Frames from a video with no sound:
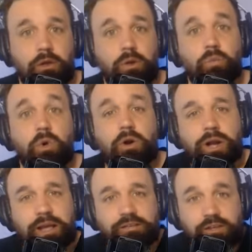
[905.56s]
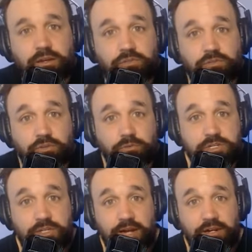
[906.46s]
Well, guys, thank you so
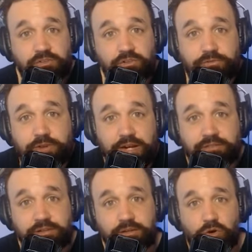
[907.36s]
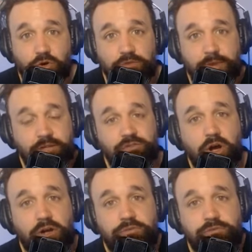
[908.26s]
much. That is your fantasy quarterback
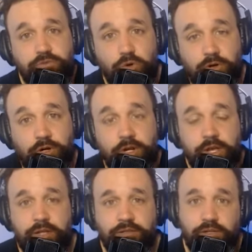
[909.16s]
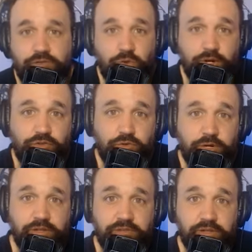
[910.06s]
talk for the
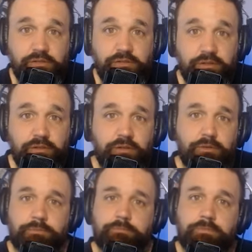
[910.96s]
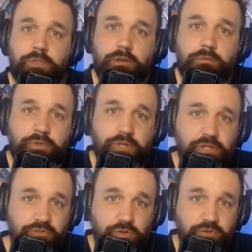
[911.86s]
2020 season.
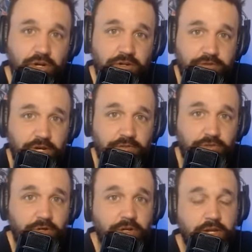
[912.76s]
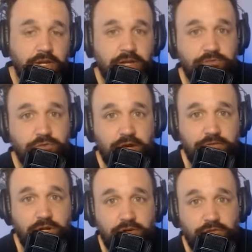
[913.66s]
Please do us all a favor. If you have
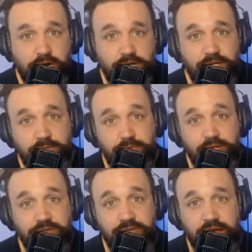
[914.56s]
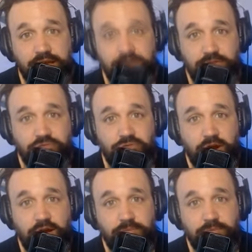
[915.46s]
not already, please like,
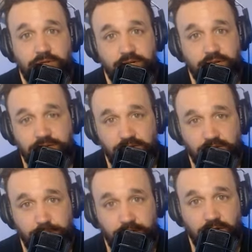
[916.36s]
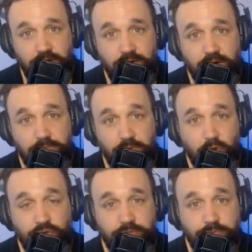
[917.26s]
subscribe, hit the little bell. But
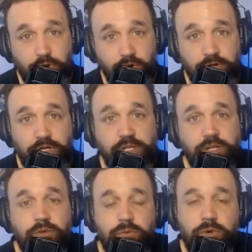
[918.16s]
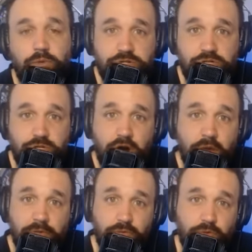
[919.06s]
most importantly, we want you to
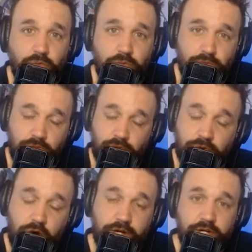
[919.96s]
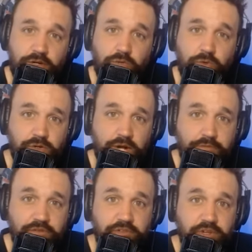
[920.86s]
comment. We want to hear what you have
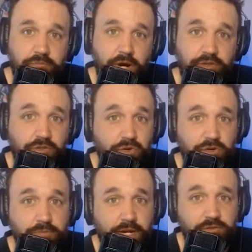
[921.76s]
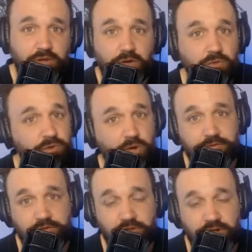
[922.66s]
to say about the quarterback talk, what you have
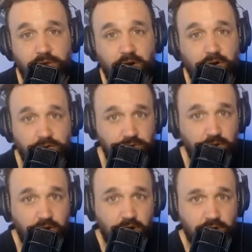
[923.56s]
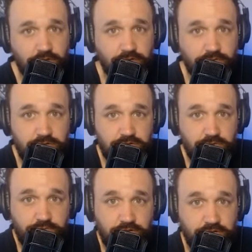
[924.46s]
to say about all the divisional
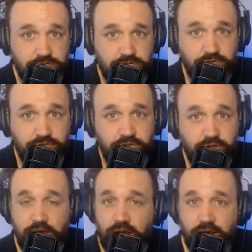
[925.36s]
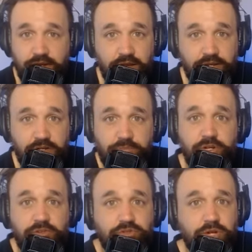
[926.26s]
predictions, and any
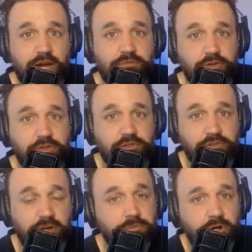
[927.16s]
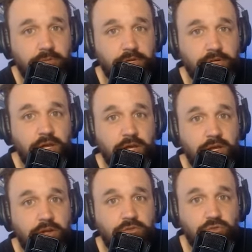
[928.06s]
opinions that you have on this upcoming
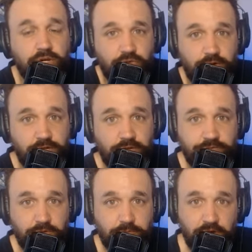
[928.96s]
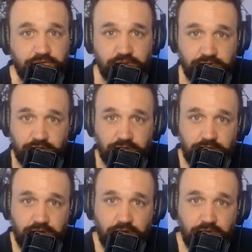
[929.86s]
2020 football season.
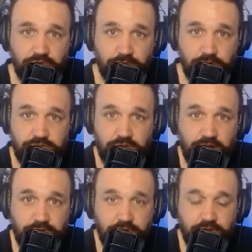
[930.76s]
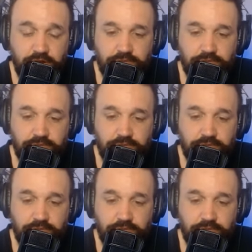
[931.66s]
Thank you so much. You have a good night.